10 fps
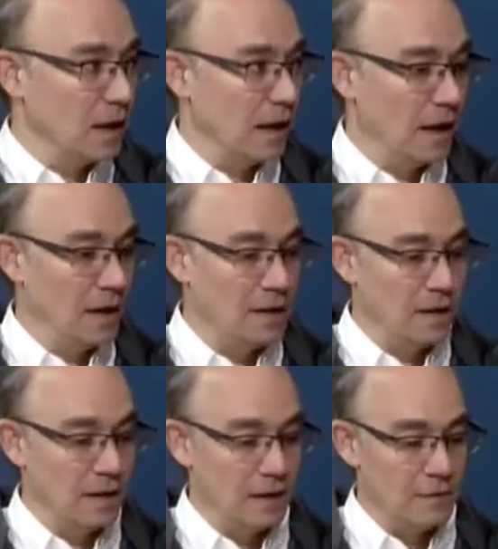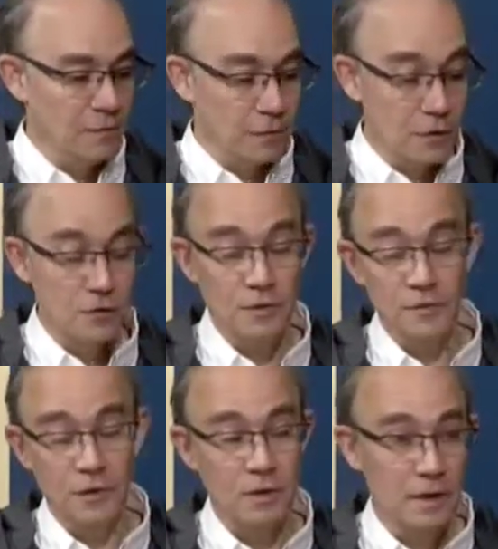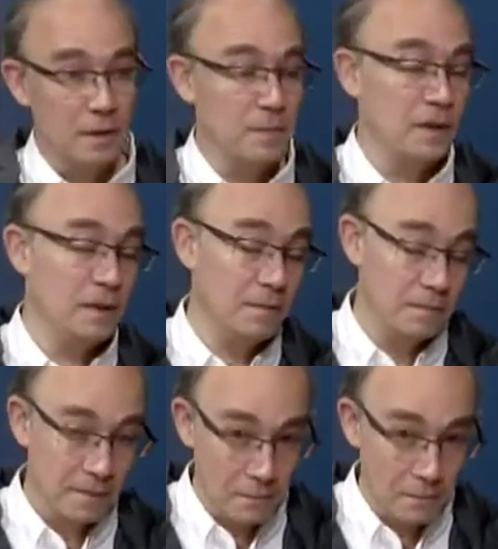And first of all, let me